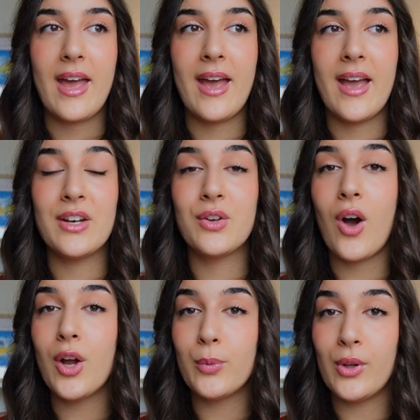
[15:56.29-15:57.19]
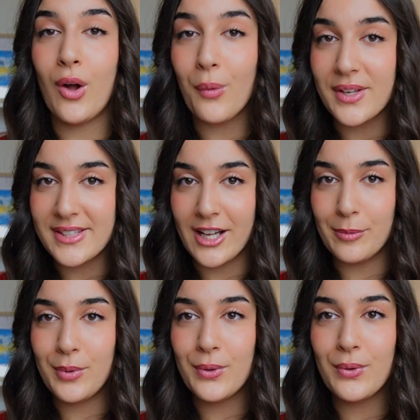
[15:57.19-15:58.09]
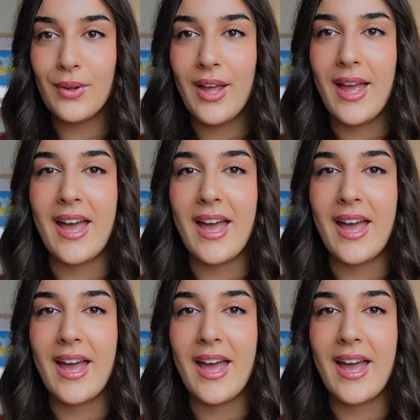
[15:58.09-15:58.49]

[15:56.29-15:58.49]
and God will always help you,